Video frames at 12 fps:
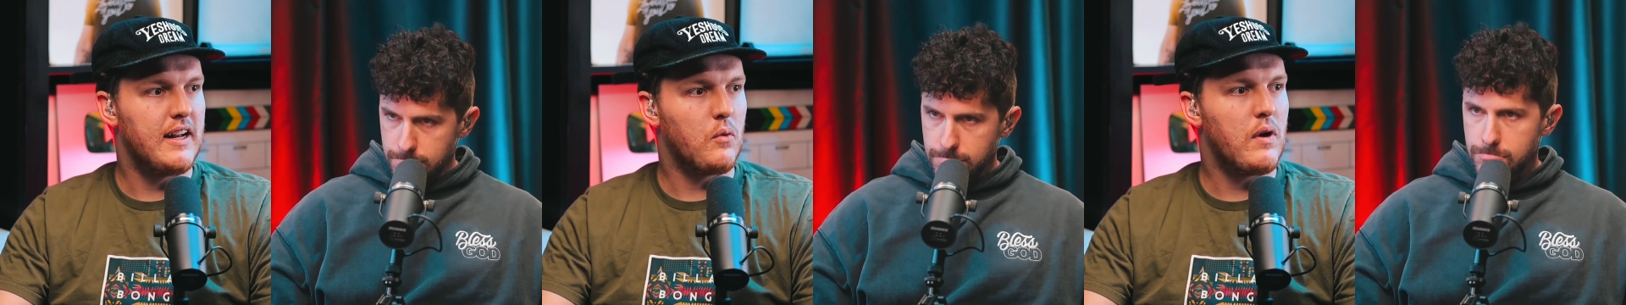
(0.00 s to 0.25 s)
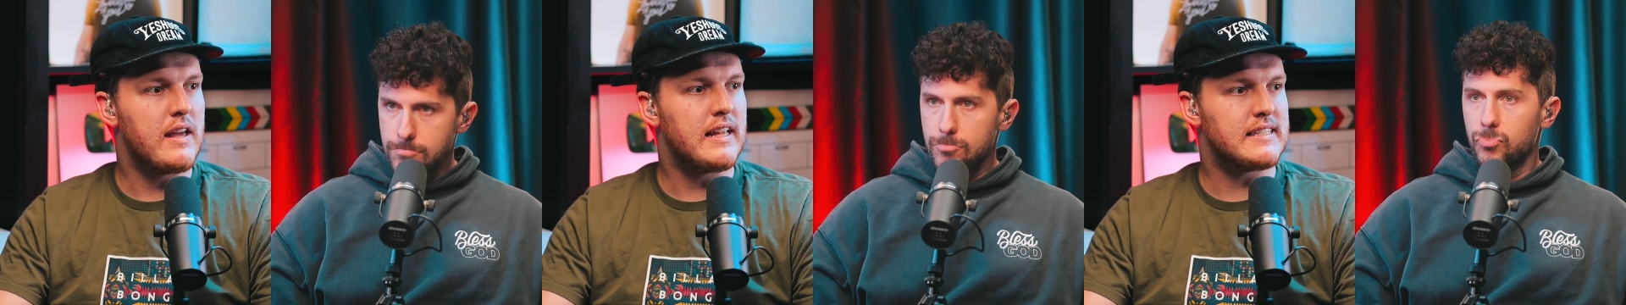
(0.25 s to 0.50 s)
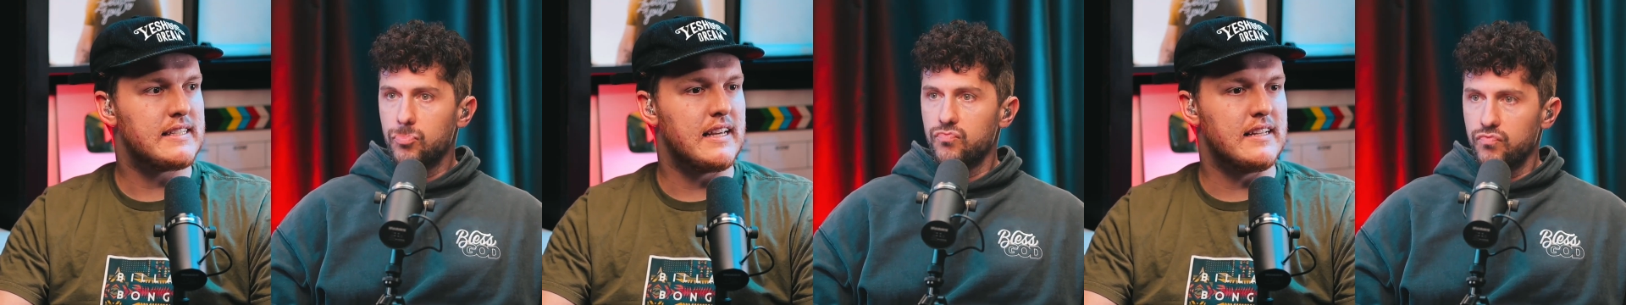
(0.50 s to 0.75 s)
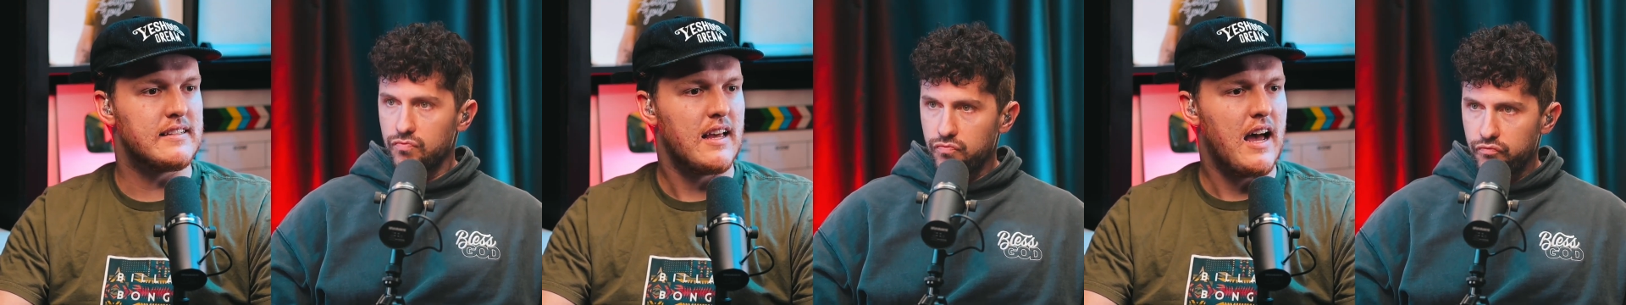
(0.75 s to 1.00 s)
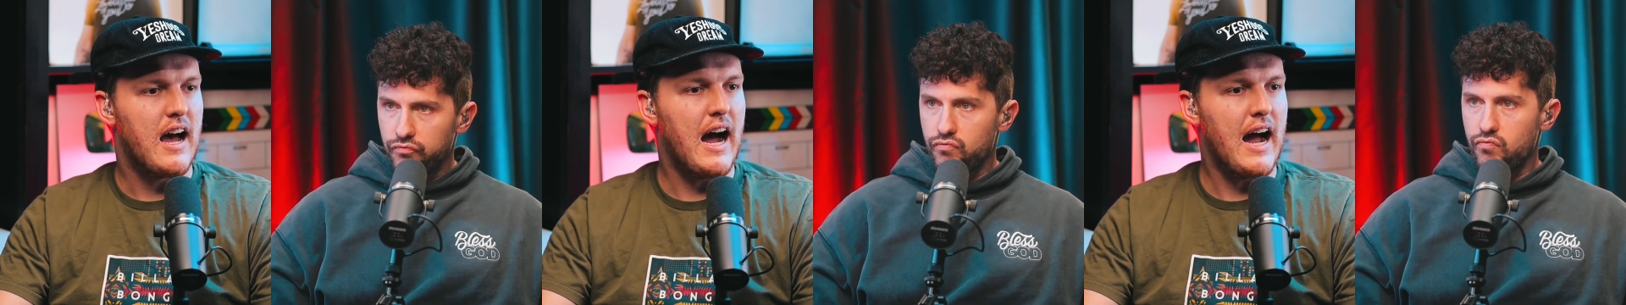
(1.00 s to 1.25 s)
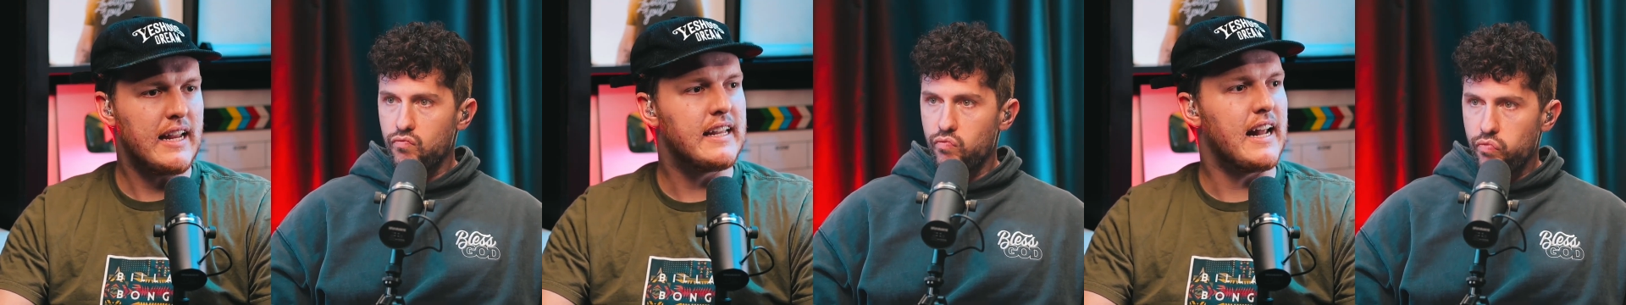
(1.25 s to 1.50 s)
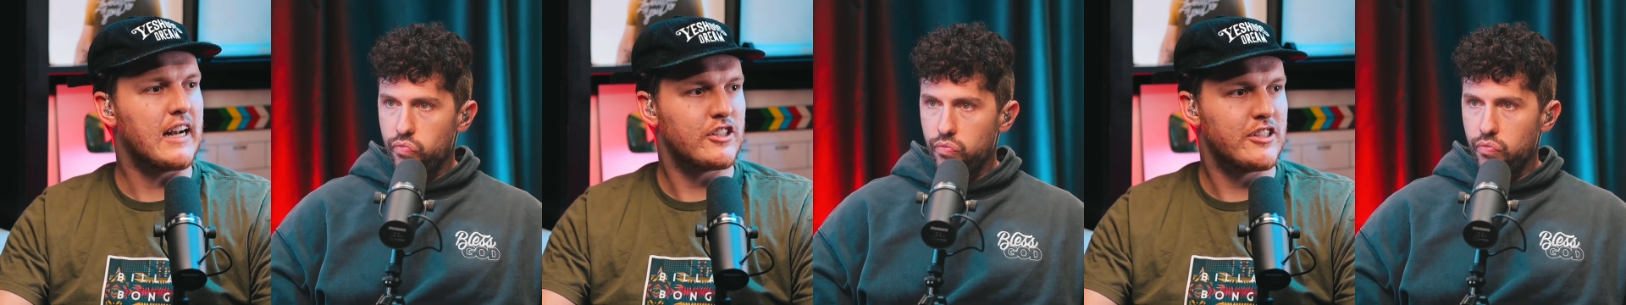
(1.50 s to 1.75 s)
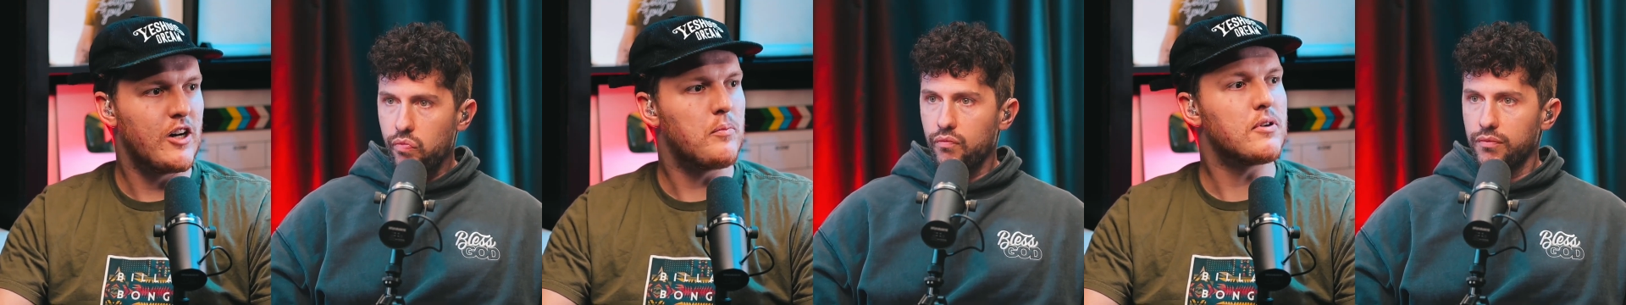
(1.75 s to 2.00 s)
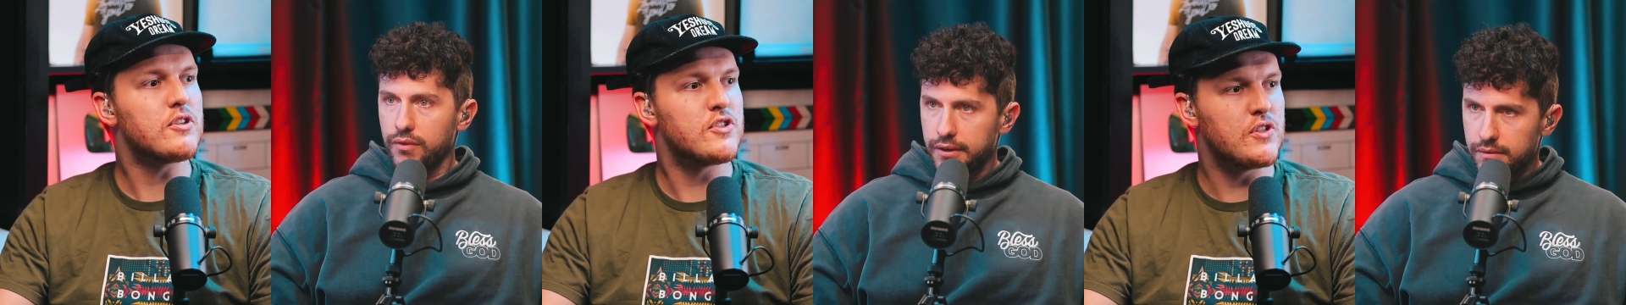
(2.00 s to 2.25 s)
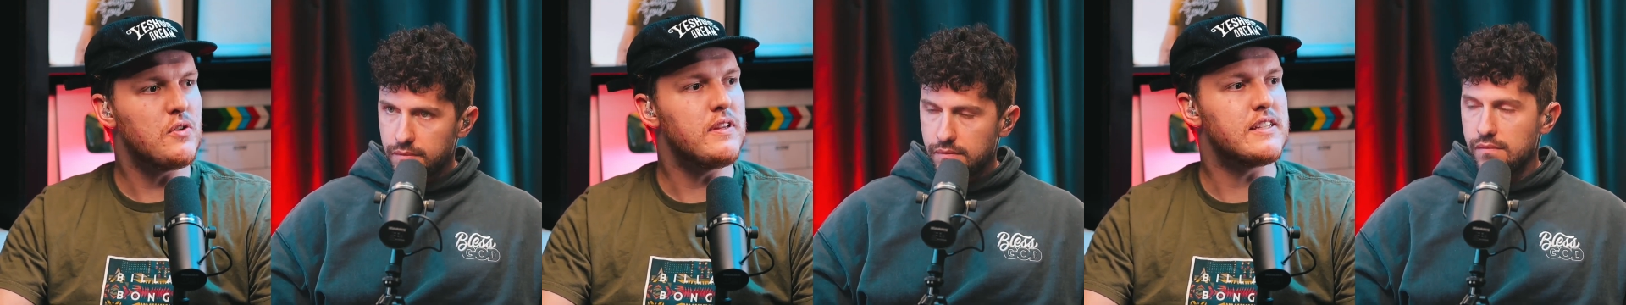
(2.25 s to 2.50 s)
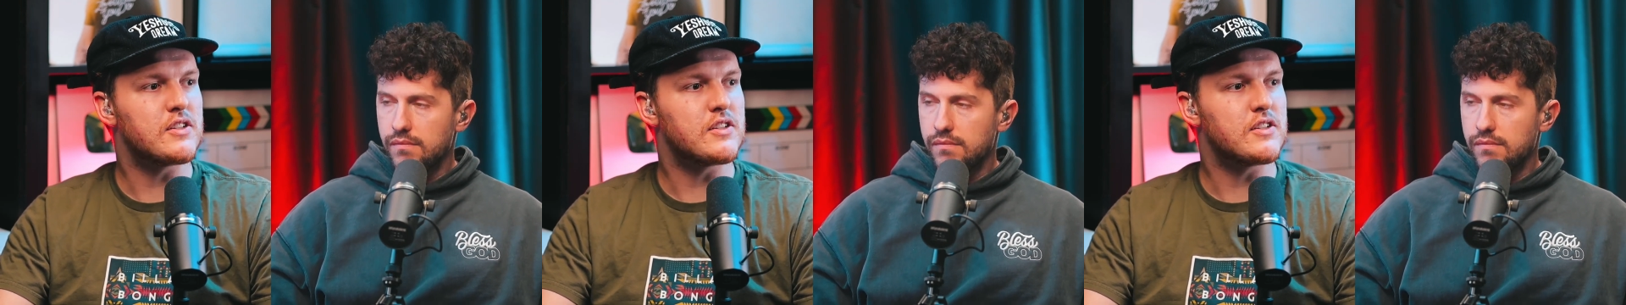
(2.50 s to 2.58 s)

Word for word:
Speaker 1: in a way that says I can actually go pursue